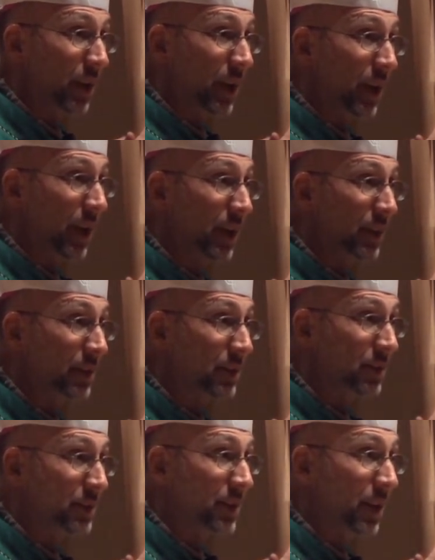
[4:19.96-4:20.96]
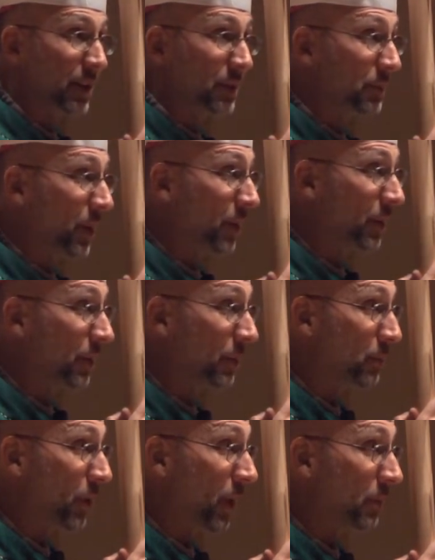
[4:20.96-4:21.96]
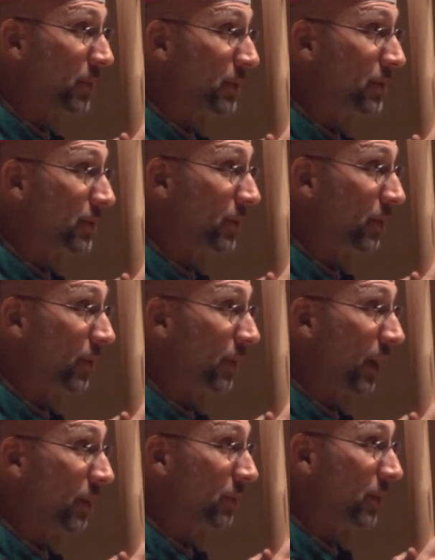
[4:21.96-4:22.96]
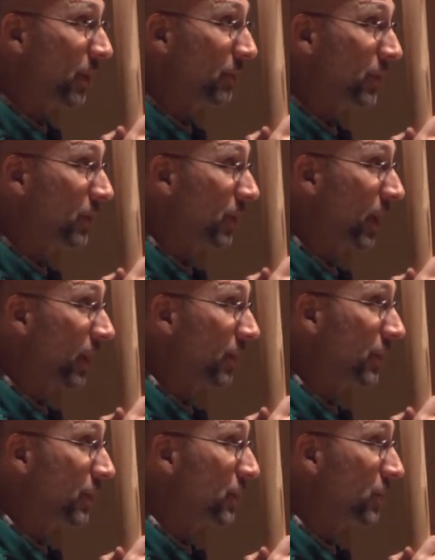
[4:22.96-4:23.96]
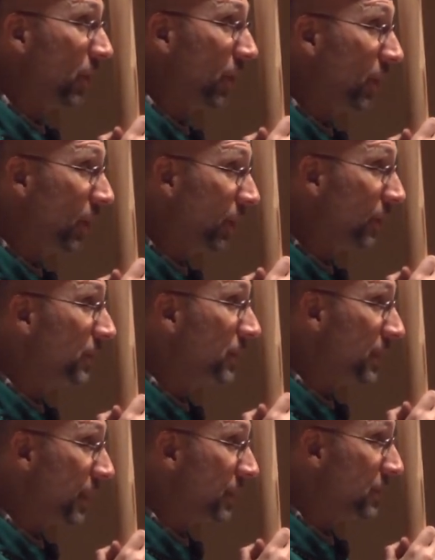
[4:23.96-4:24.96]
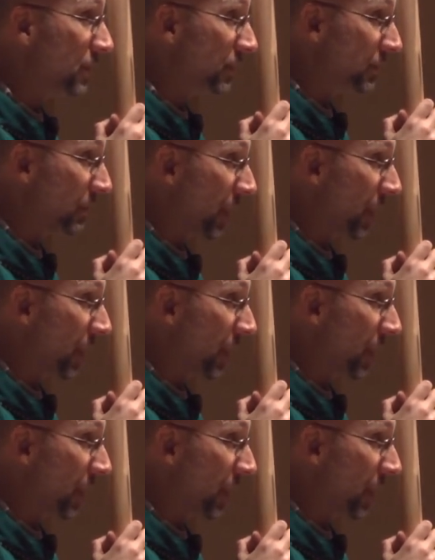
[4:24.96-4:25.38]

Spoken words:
And the second part of that promise, I will love you and honor you all the days of